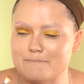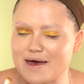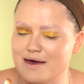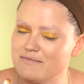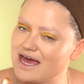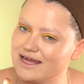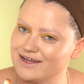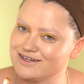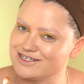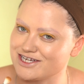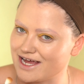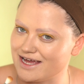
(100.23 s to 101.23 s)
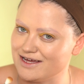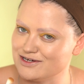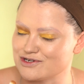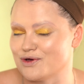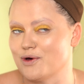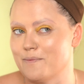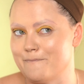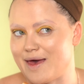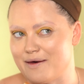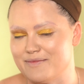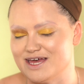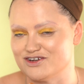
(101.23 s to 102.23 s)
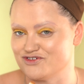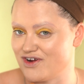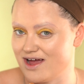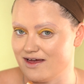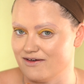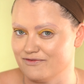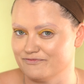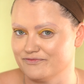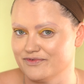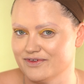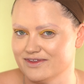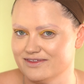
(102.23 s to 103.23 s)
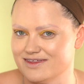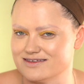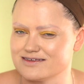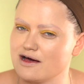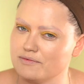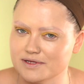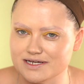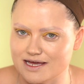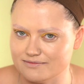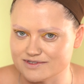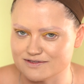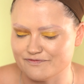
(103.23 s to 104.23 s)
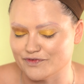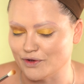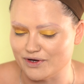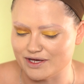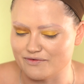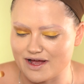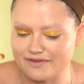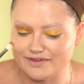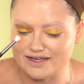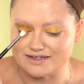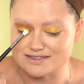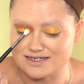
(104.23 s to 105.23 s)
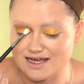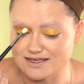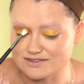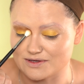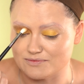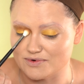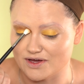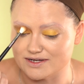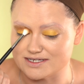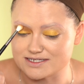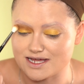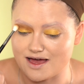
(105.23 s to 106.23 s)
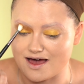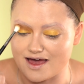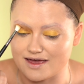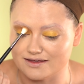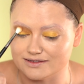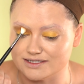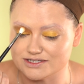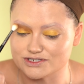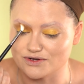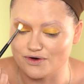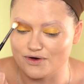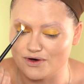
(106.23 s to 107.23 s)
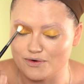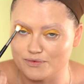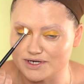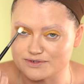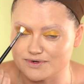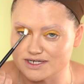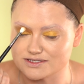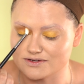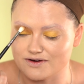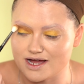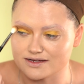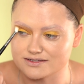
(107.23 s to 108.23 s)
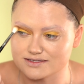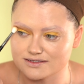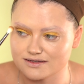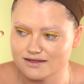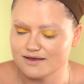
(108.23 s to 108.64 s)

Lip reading: Batman Unchained or Batman Triumph. There's a couple of names floating around the internet, so I'm not entirely sure which one is correct.